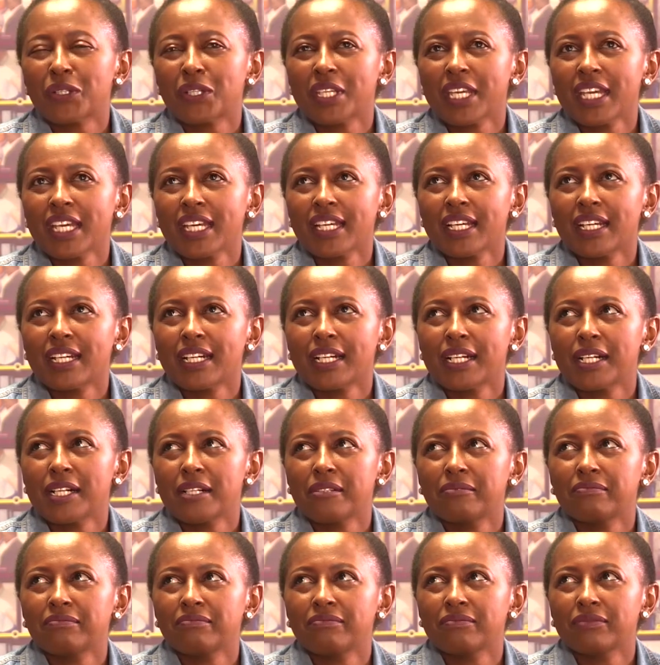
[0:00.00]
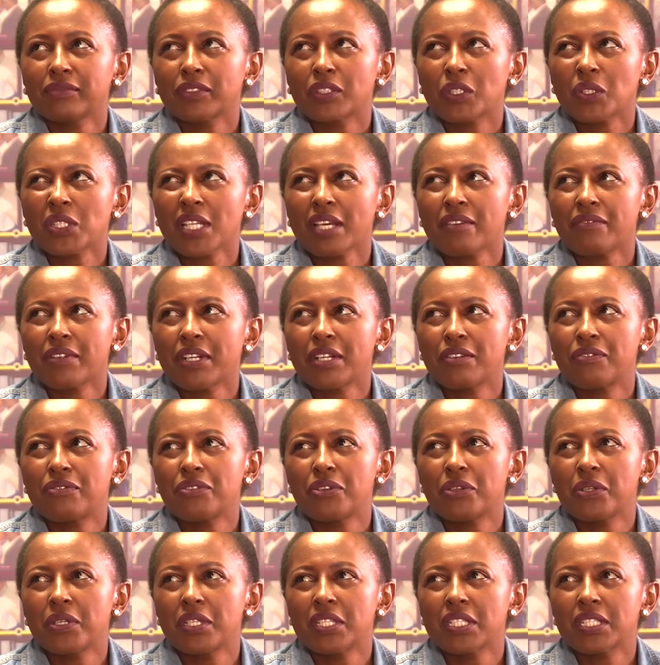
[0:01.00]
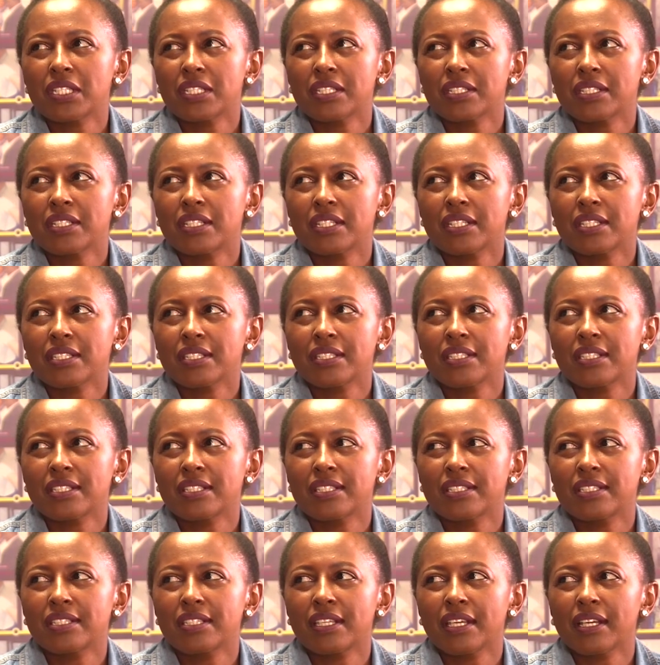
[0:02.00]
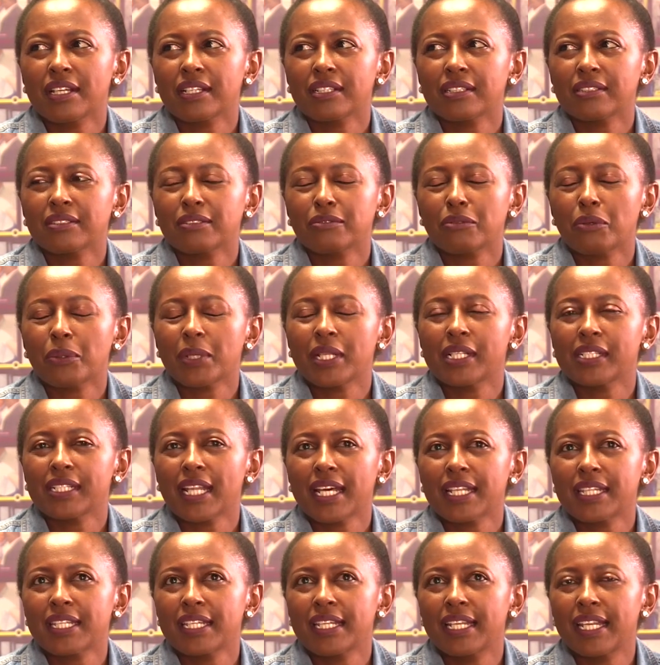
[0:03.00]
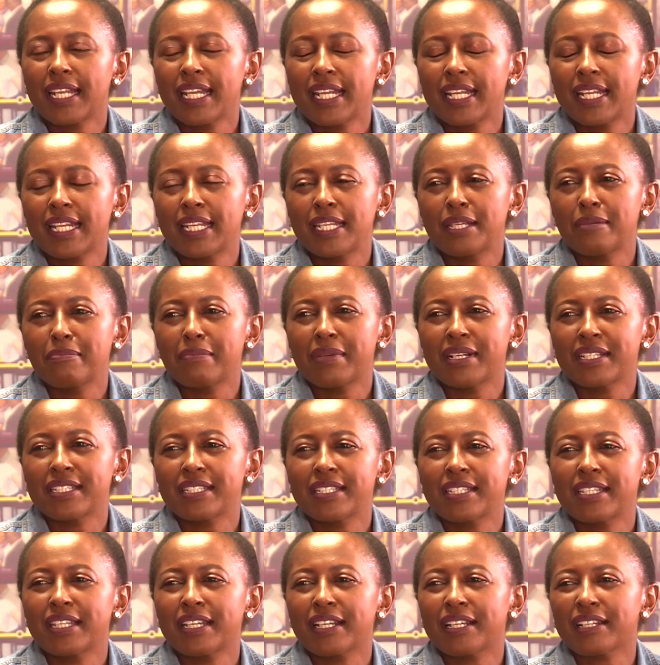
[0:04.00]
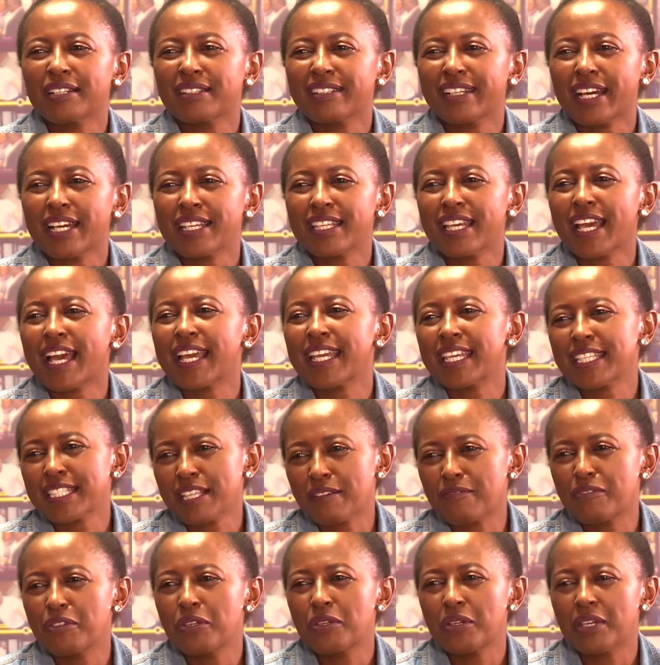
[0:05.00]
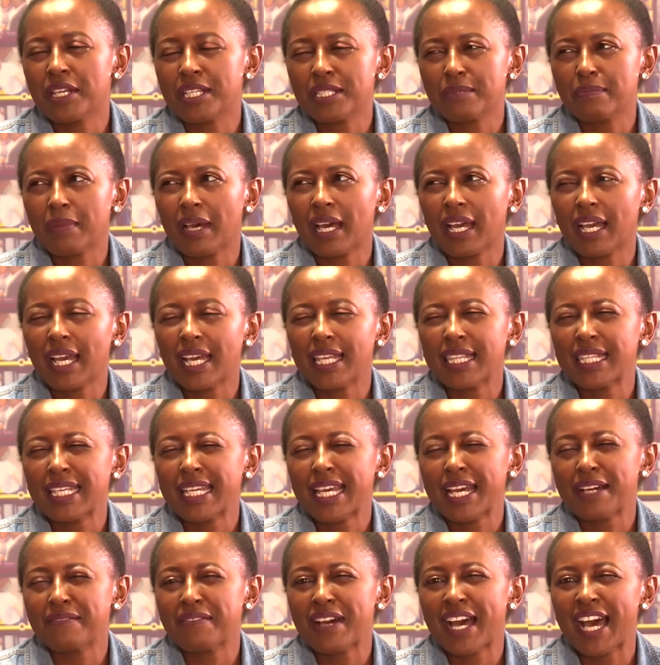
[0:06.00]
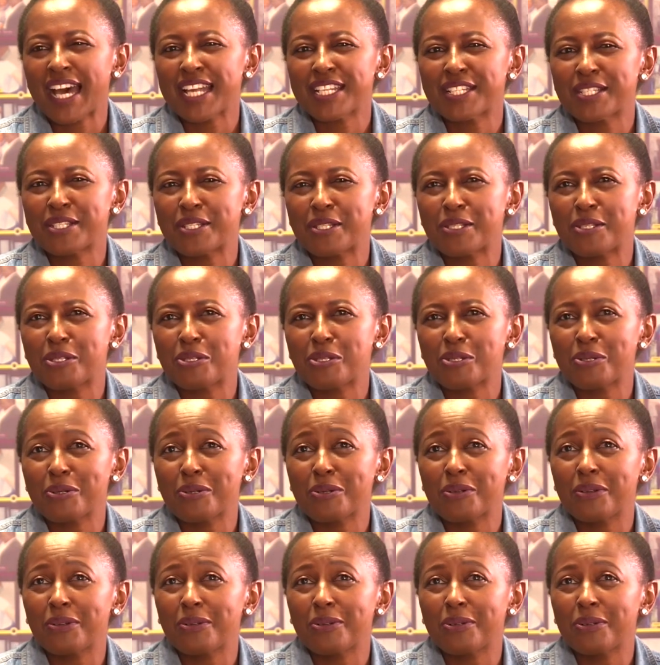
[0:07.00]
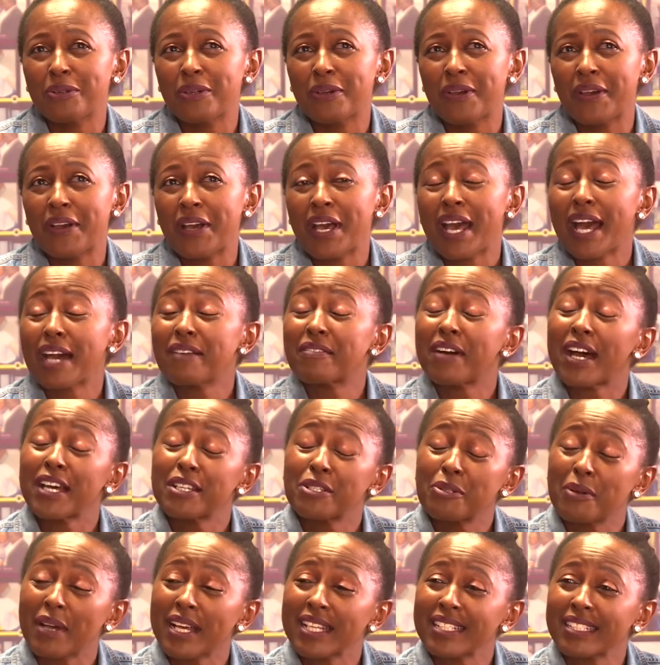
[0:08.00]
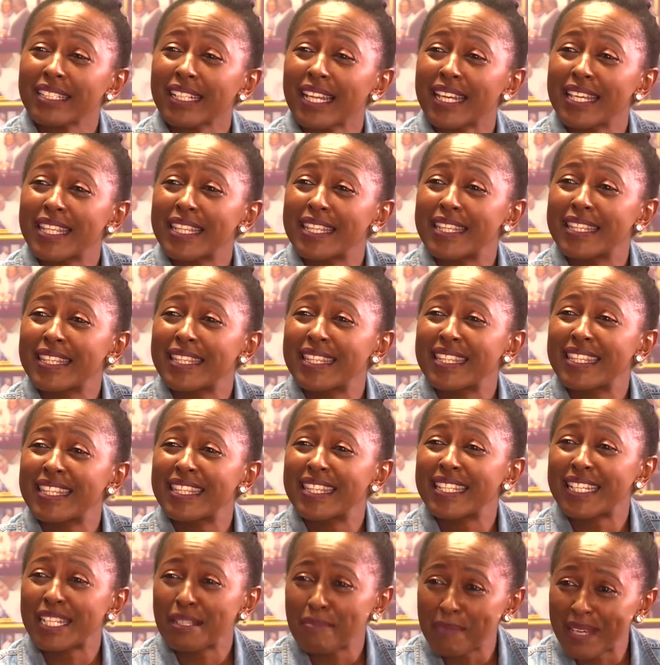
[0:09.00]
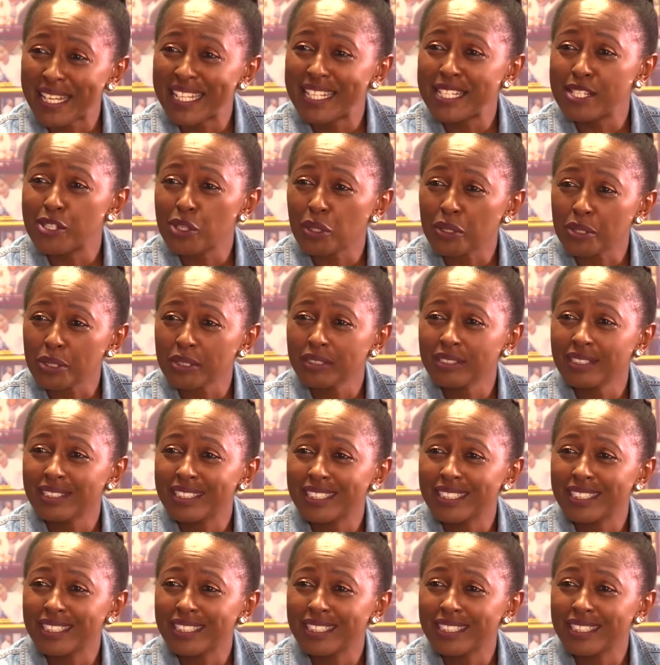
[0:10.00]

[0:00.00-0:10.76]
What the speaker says: Oh, yeah. Those are very few incidences. Yeah. Mm. Well, nothing lately, but yeah, I guess a few years back, I think I've had to ask like 3 men in total.